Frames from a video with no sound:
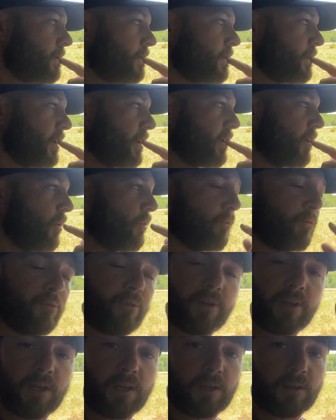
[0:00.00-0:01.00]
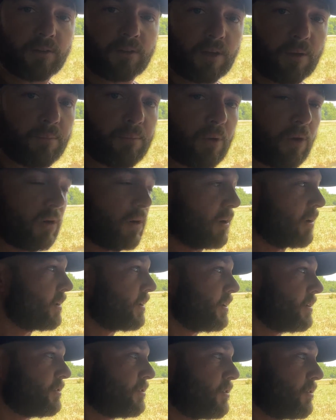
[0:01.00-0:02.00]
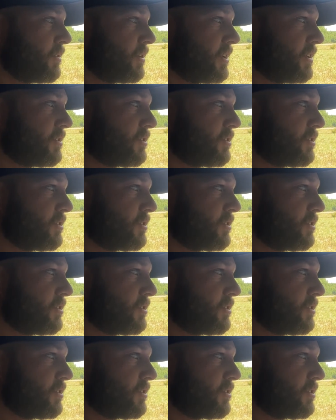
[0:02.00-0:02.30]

and hopefully Dunbar is doing his